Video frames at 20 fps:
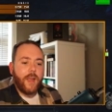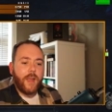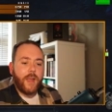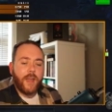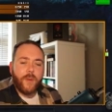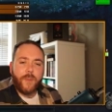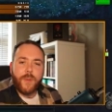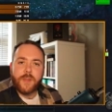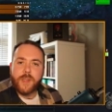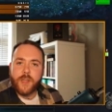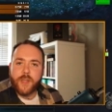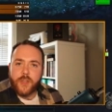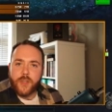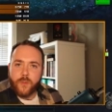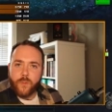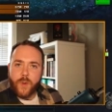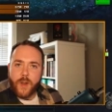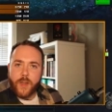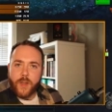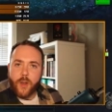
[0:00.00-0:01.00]
in a
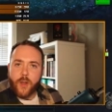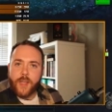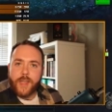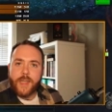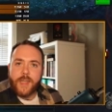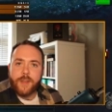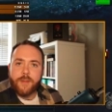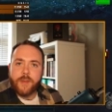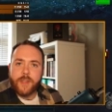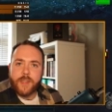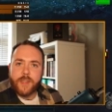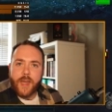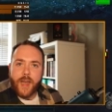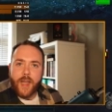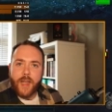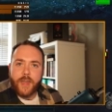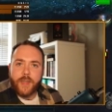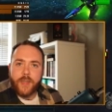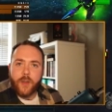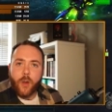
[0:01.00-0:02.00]
position where your healer has
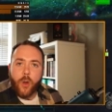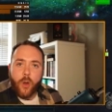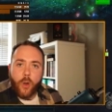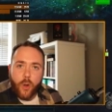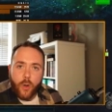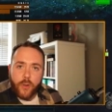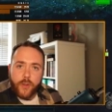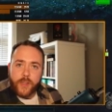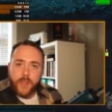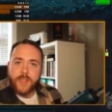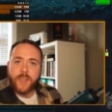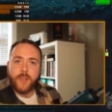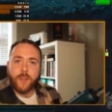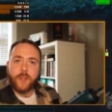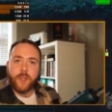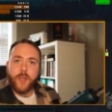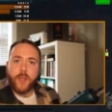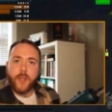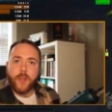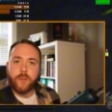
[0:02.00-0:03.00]
died or you're still
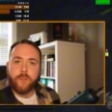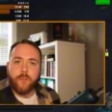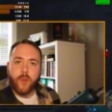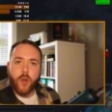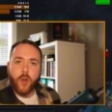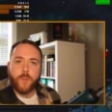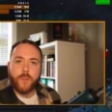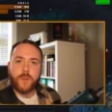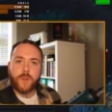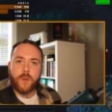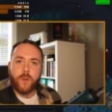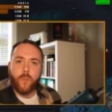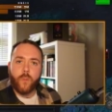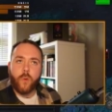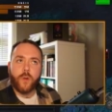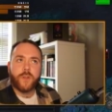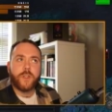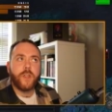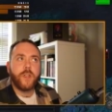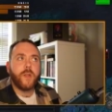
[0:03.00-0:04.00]
learning the ropes,
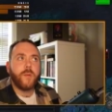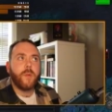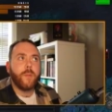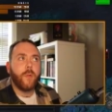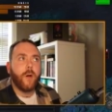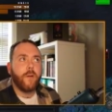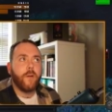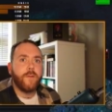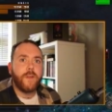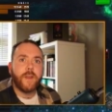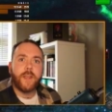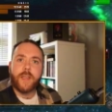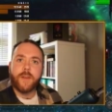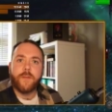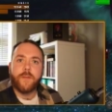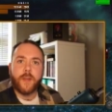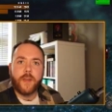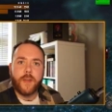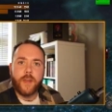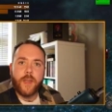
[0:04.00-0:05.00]
what's going to be more
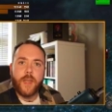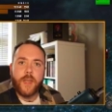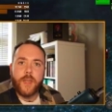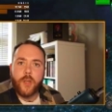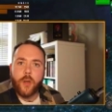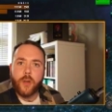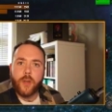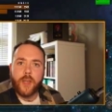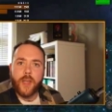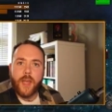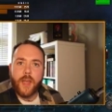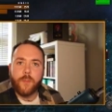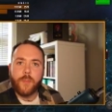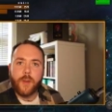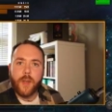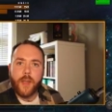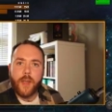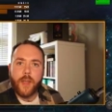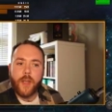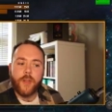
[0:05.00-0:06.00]
forgiving in your
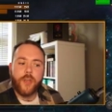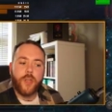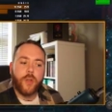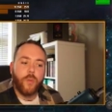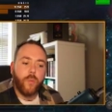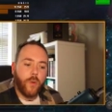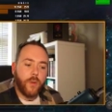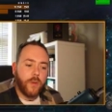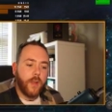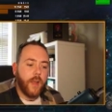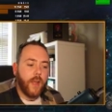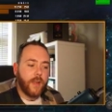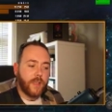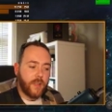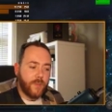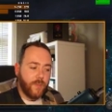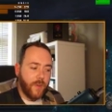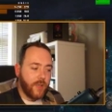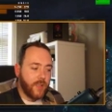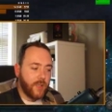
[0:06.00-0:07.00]
gameplay. And you want,
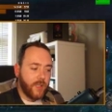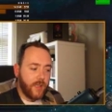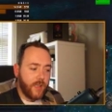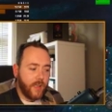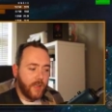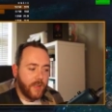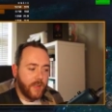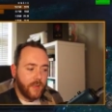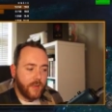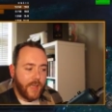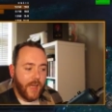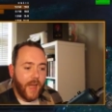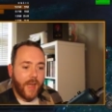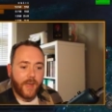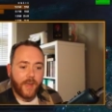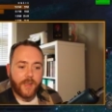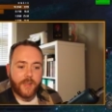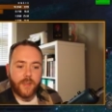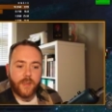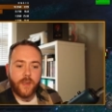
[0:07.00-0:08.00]
especially
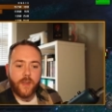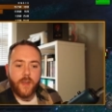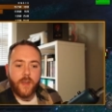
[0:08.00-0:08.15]
tanks,